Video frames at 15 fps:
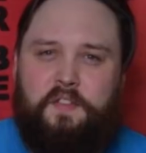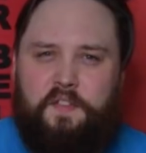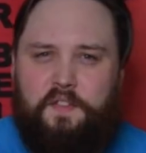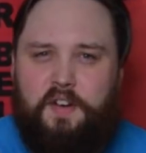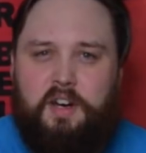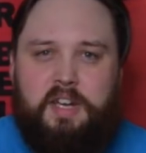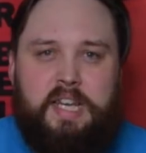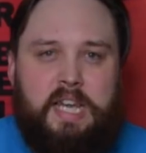
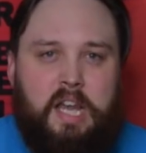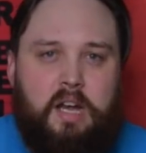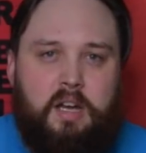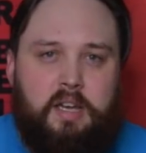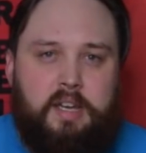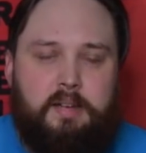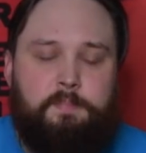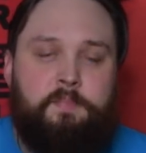fine
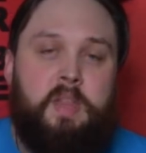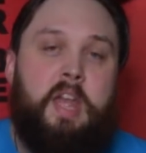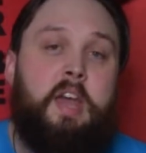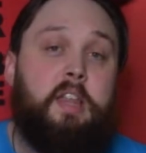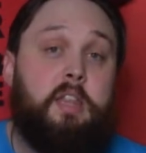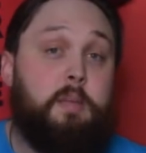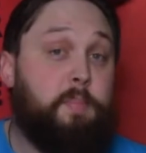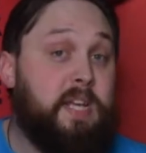line.
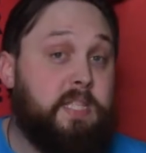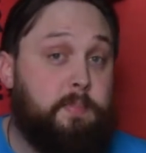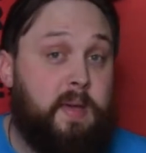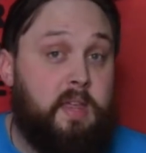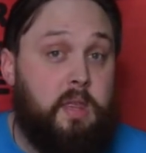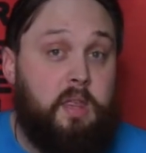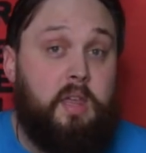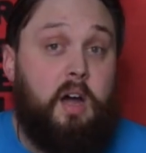The best
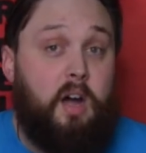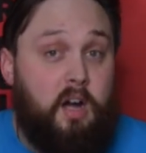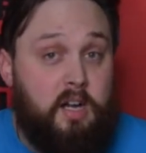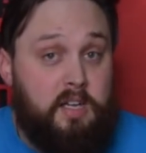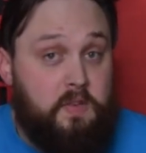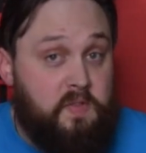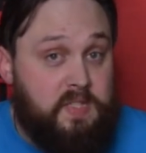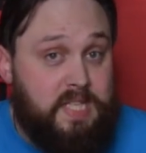method that
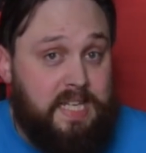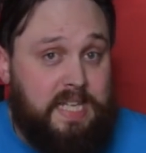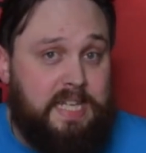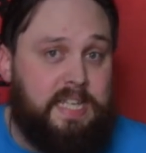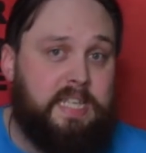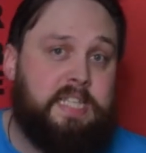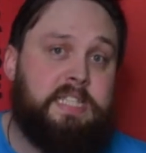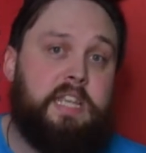I've seen
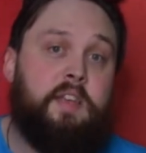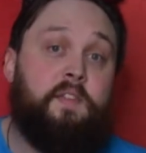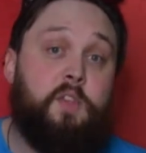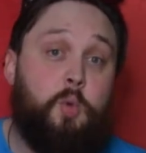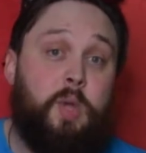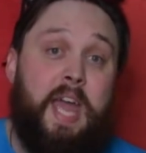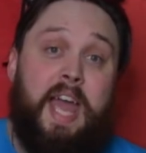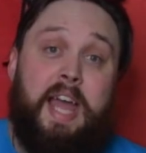is if you
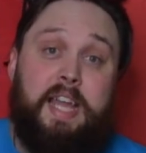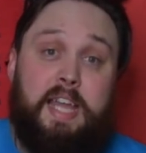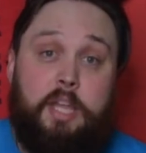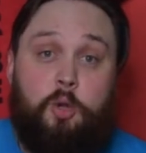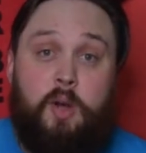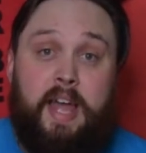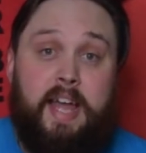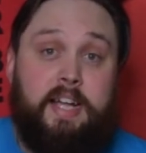can get
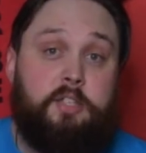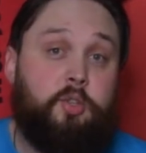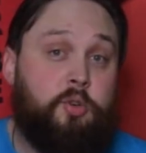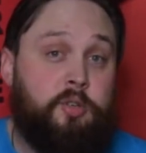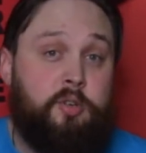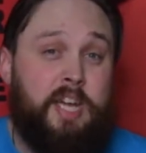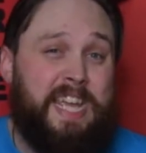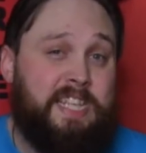your hands
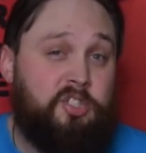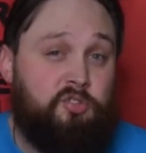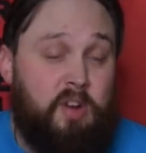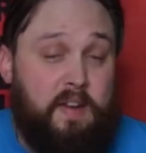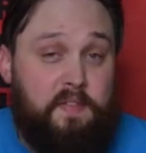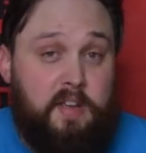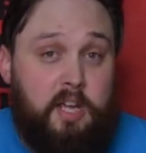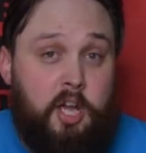on a
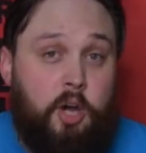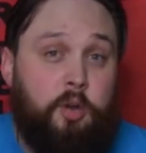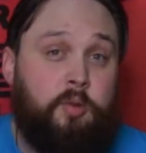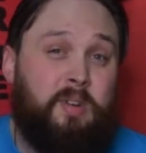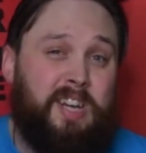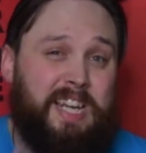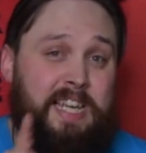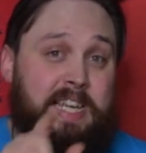traffic
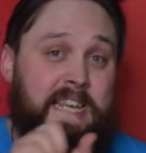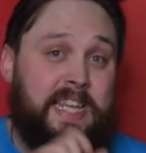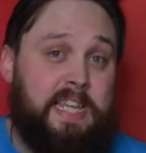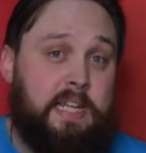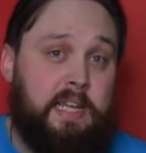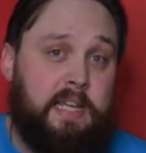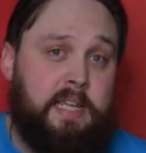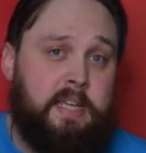cone
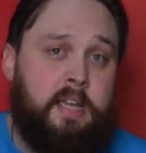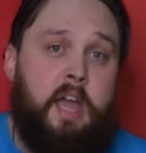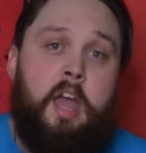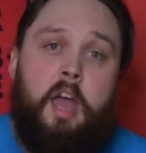legally,